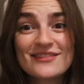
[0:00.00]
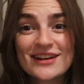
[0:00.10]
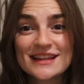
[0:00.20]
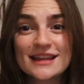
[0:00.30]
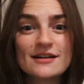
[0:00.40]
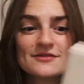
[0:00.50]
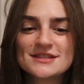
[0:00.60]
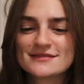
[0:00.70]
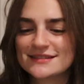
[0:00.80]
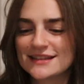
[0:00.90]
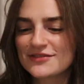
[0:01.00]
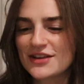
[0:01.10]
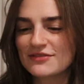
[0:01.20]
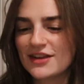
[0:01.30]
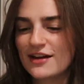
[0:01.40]
Really loved. Love,
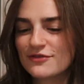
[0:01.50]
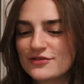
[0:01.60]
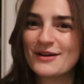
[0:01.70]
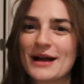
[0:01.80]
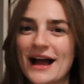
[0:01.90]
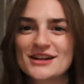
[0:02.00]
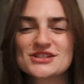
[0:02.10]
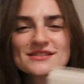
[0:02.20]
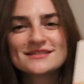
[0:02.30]
love, love. Oh my gosh.